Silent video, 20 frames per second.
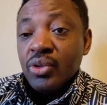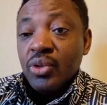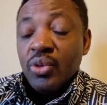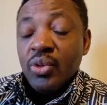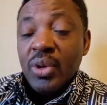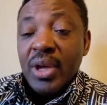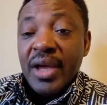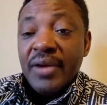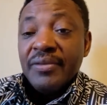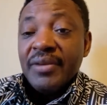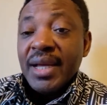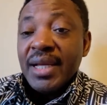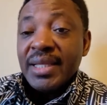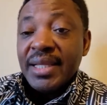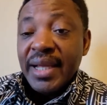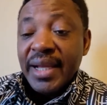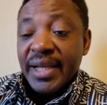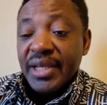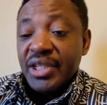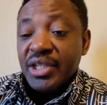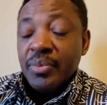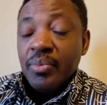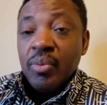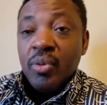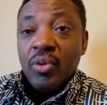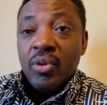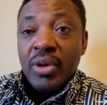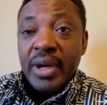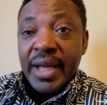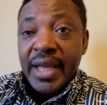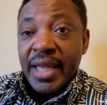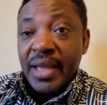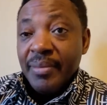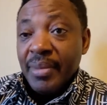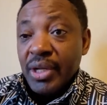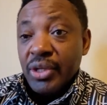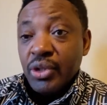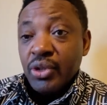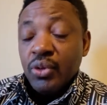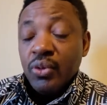So you have Atanganjipo,
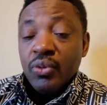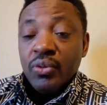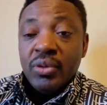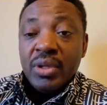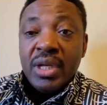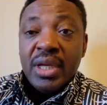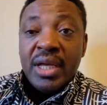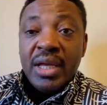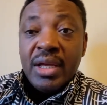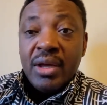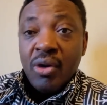Ayabacho,